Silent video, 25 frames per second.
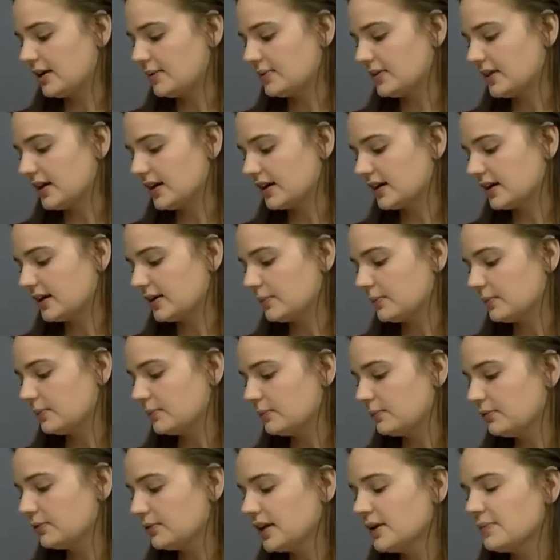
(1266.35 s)
They are
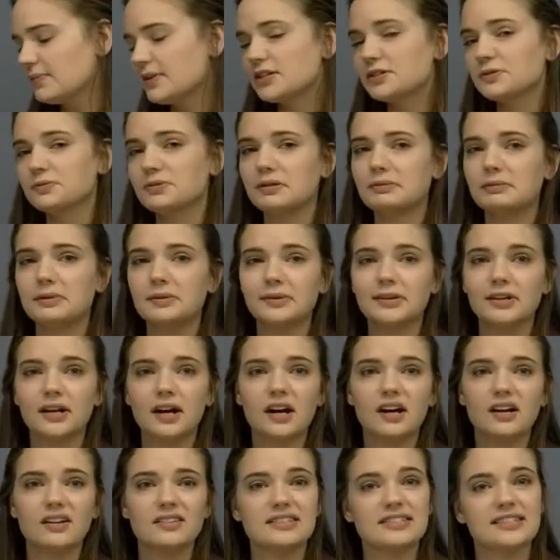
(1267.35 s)
pretty much what we would
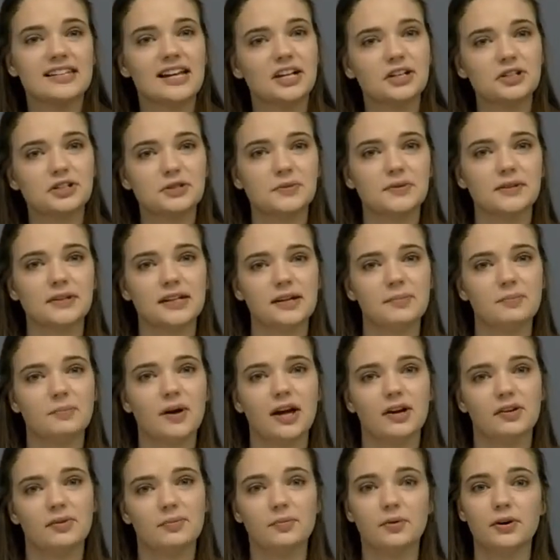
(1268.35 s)
call sexually
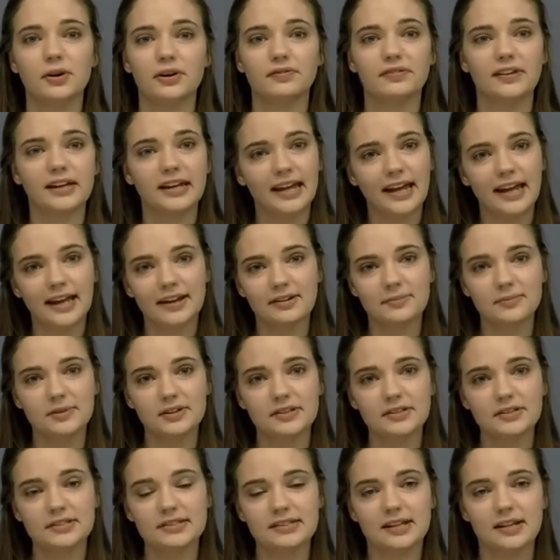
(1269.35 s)
monomorphic
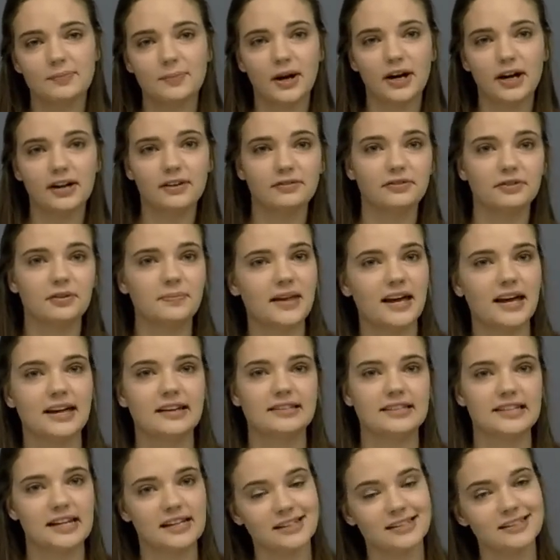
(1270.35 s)
animals, apart from that
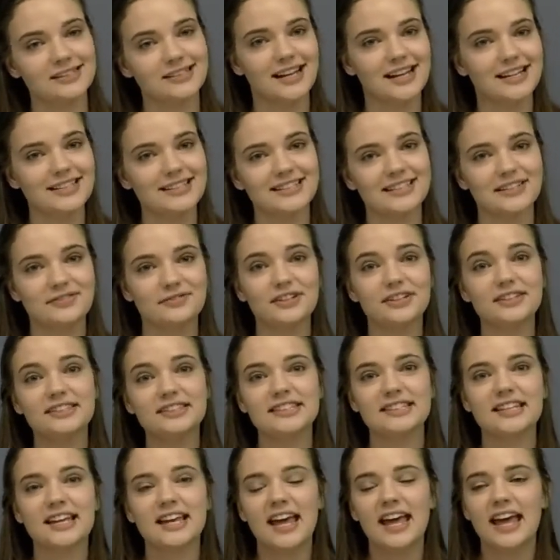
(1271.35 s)
tail size difference.